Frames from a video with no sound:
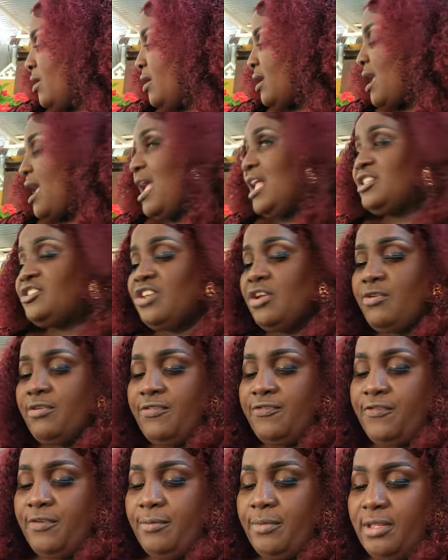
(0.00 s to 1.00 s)
Call Jerry
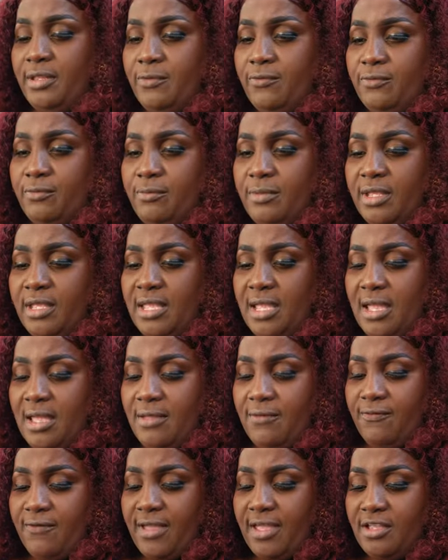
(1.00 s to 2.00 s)
for me. No, we
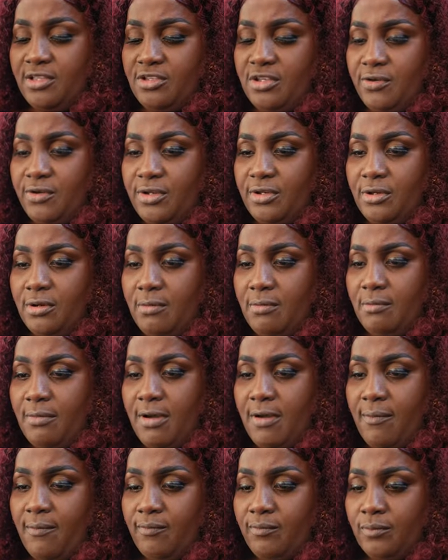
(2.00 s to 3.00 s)
can't find Jerry
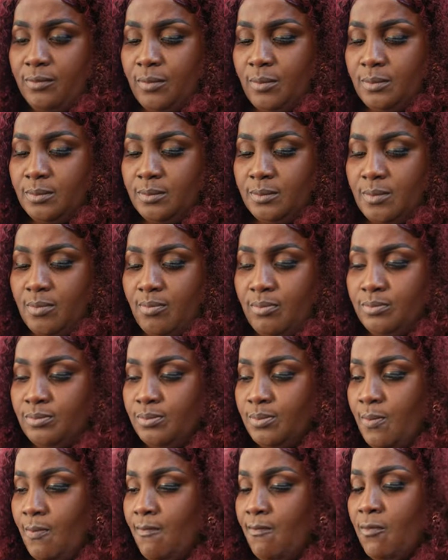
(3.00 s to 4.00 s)
number.
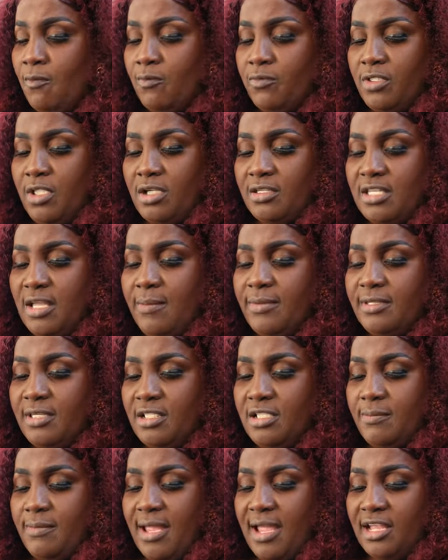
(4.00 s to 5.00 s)
You tell me,
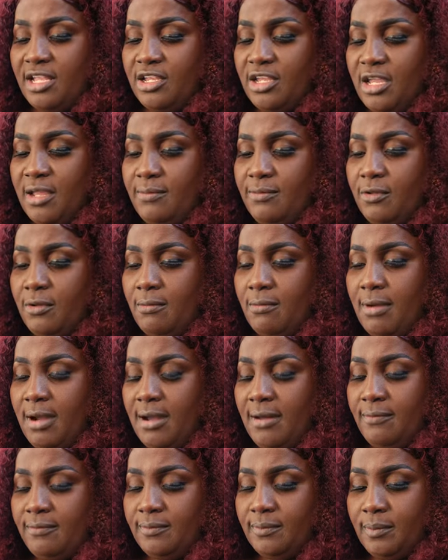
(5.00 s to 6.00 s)
tell me, I gave him
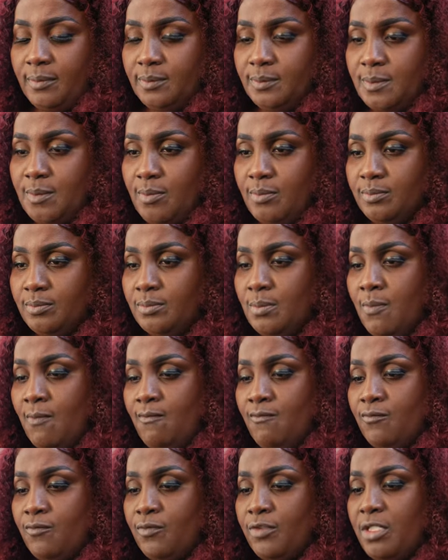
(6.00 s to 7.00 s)
number.
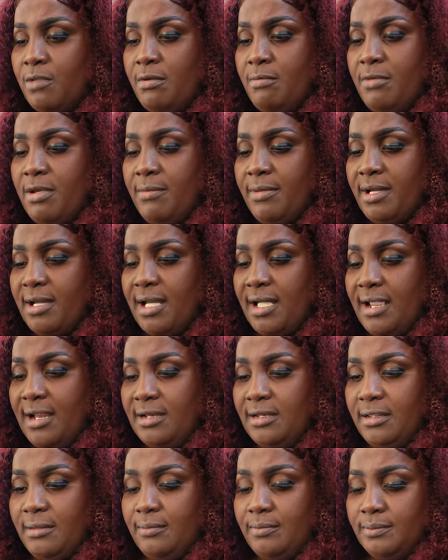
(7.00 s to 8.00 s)
Give me my me
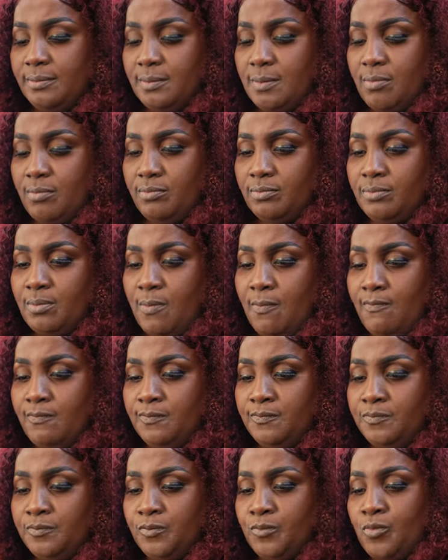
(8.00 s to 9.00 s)
call him.
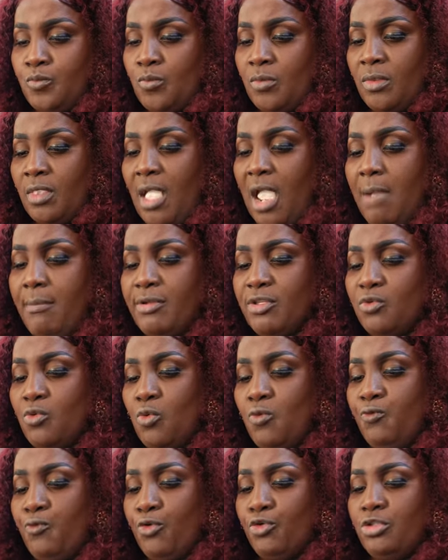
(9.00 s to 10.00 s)
Because my
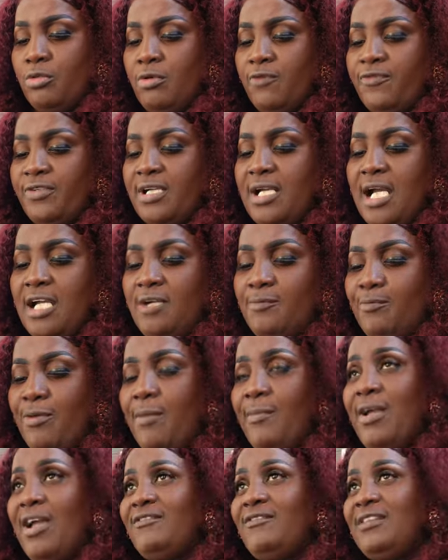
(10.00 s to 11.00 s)
two phone on for call
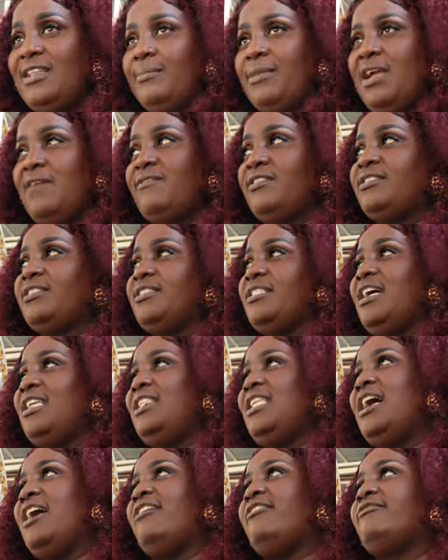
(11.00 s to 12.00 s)
because my, my everything
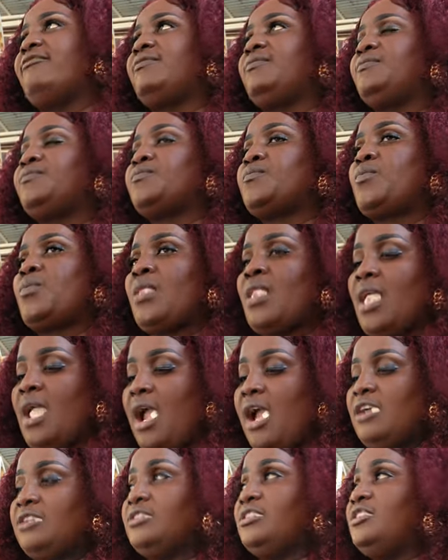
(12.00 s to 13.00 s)
alive.
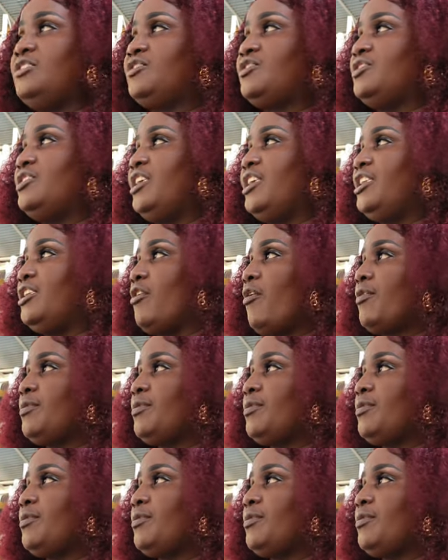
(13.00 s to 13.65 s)
And this day.